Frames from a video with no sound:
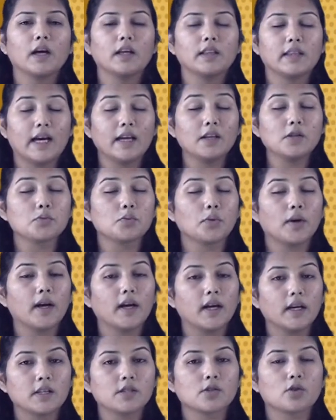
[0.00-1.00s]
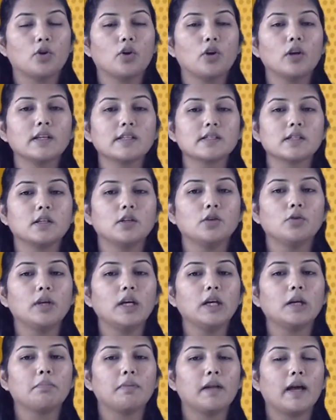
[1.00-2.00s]
That is why it is called as a
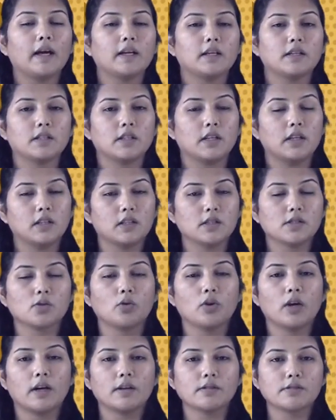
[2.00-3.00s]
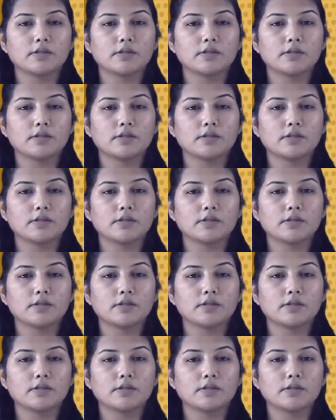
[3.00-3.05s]
unique planet in the solar